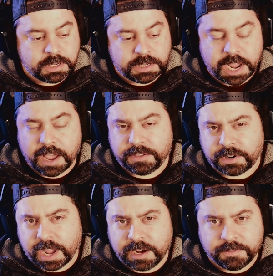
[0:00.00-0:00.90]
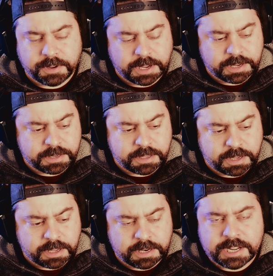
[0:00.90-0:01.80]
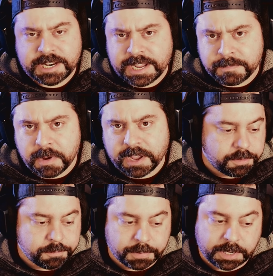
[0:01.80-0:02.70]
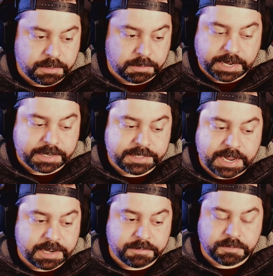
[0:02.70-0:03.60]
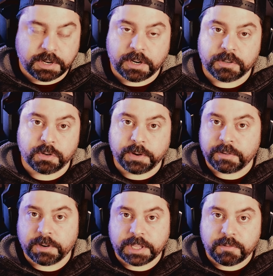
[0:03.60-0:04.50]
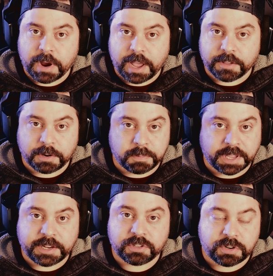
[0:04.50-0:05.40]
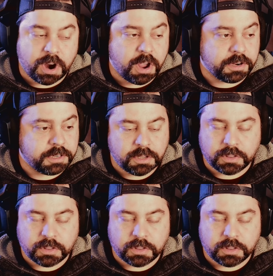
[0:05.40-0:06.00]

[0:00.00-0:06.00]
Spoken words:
Yeah, they're kind of an enigma. But like I said, they're doing really well. They're playing strong.